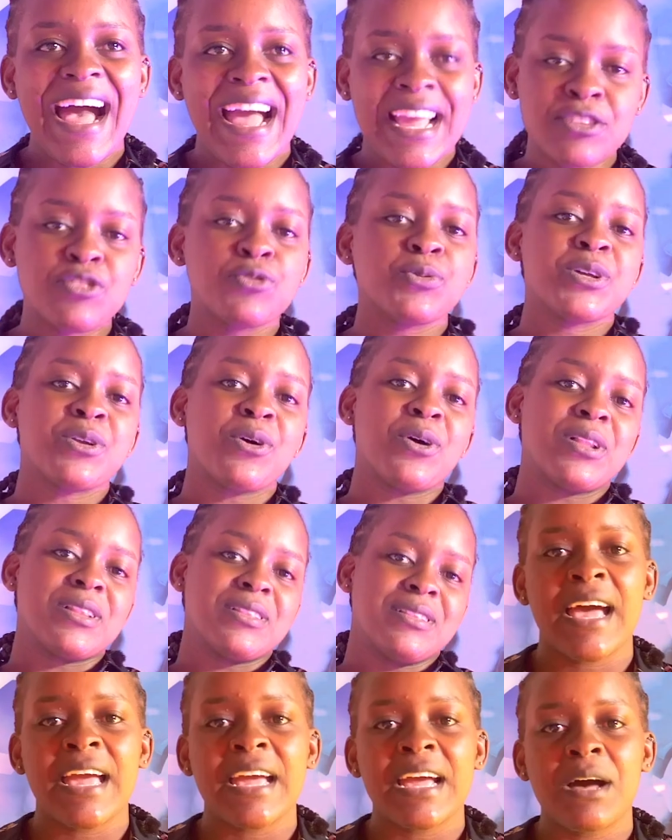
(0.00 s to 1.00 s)
I do it all.
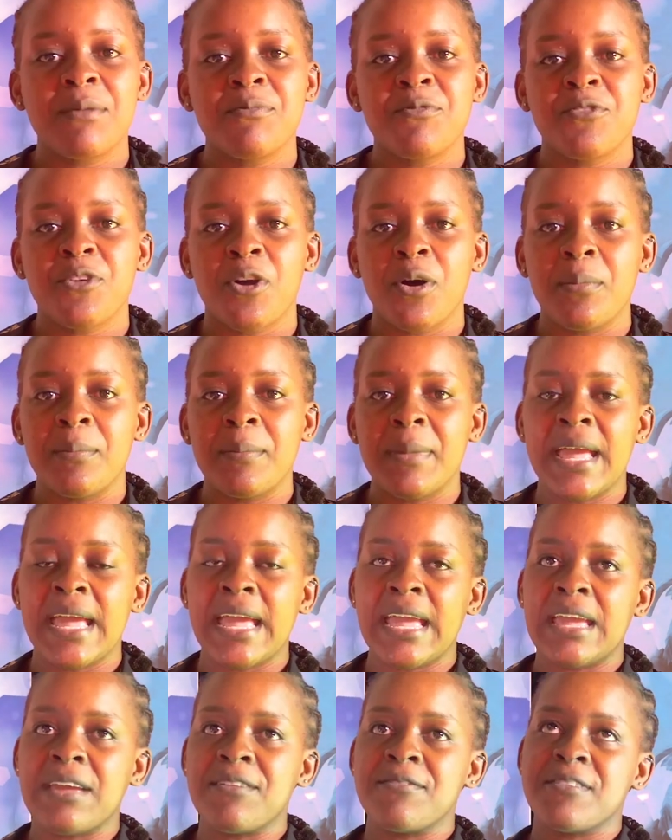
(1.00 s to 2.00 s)
I come from
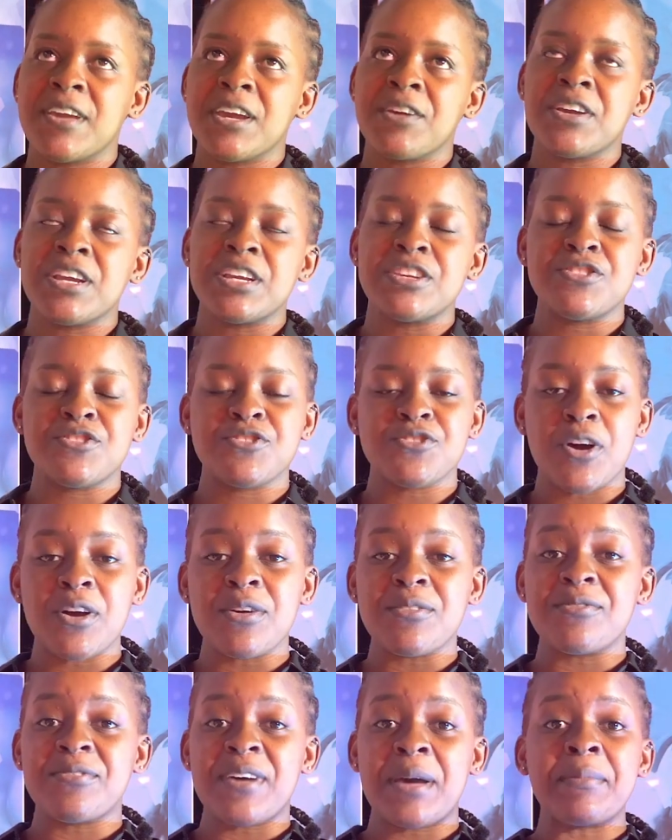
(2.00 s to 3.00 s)
a very
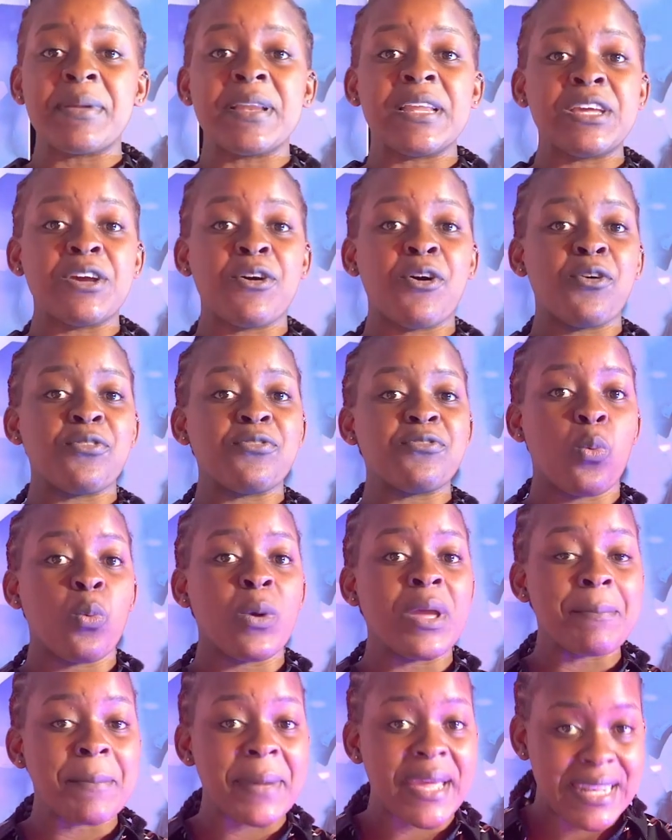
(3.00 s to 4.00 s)
strong family of
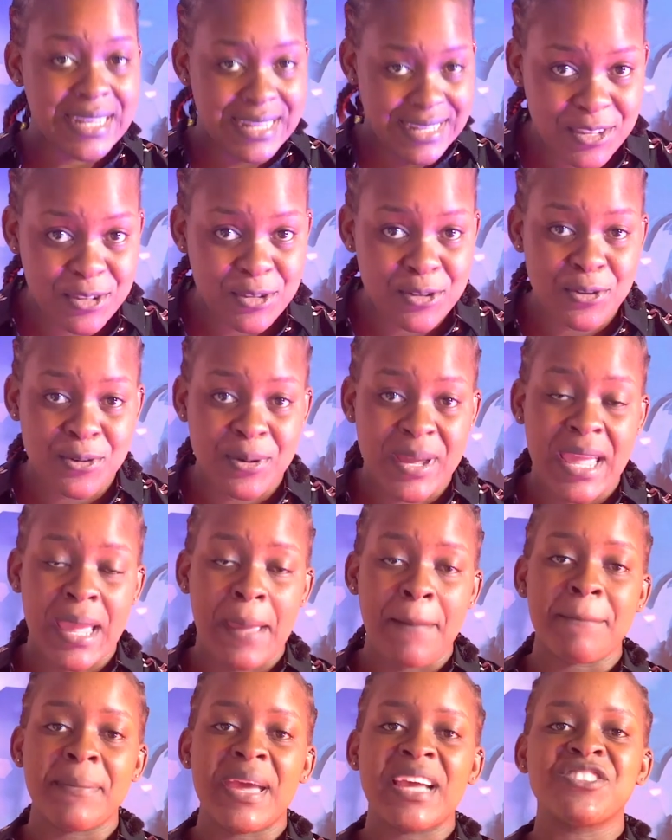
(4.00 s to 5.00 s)
women,
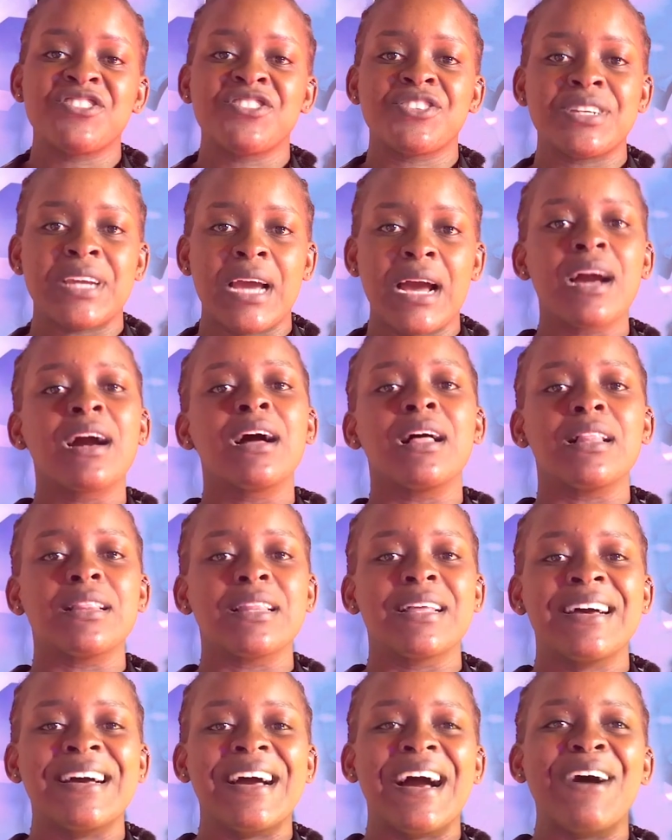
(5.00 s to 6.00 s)
a matriarchal
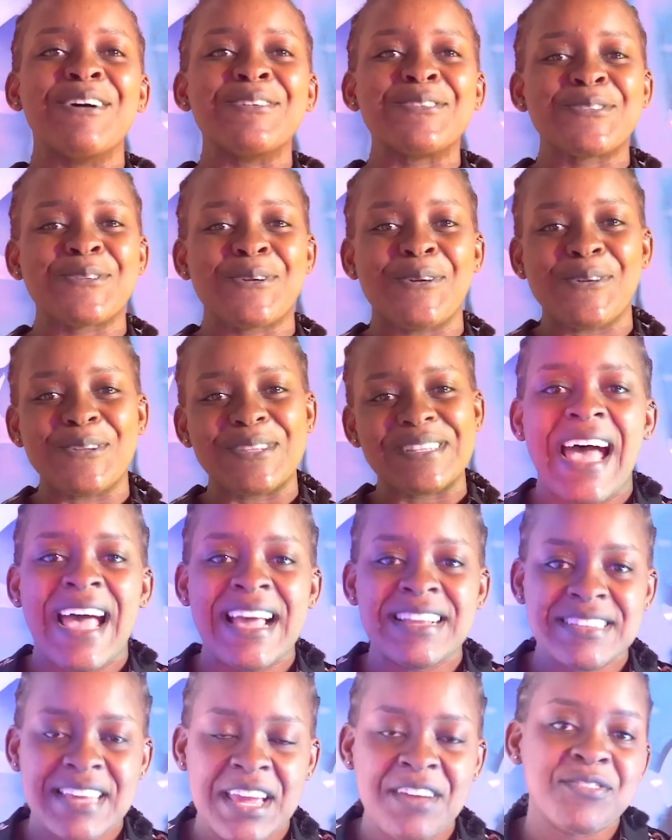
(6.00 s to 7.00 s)
household.
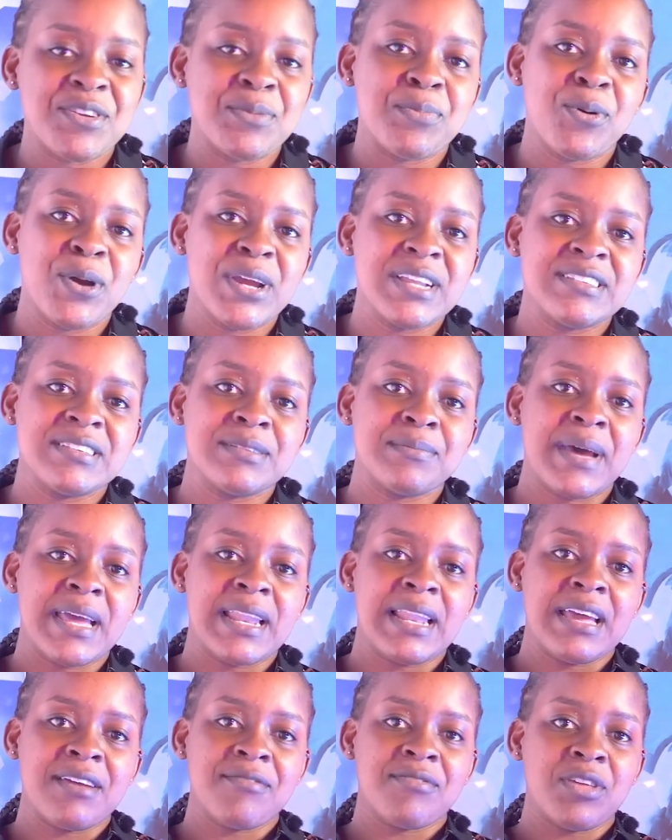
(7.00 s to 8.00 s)
At every point in my
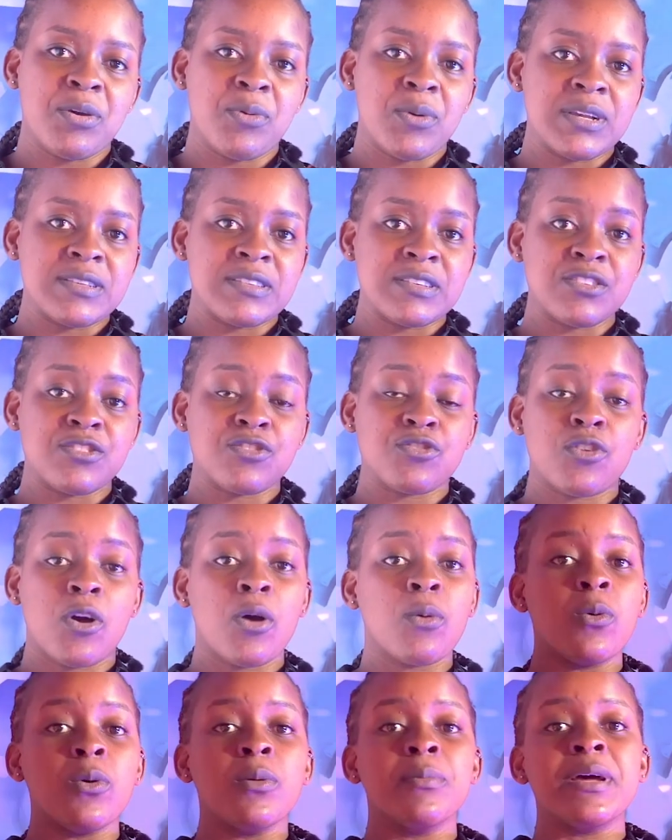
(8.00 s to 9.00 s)
life, there was a
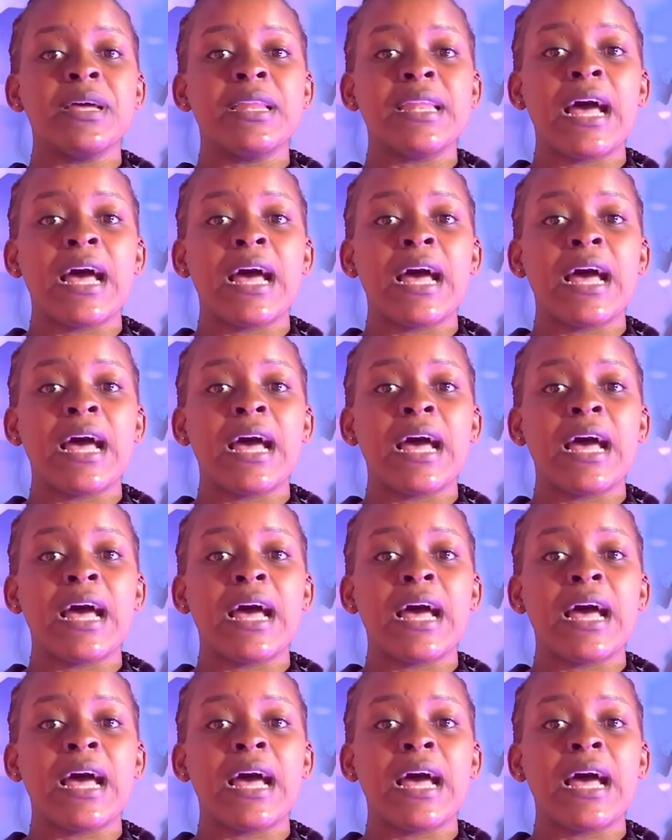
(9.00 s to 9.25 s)
strong woman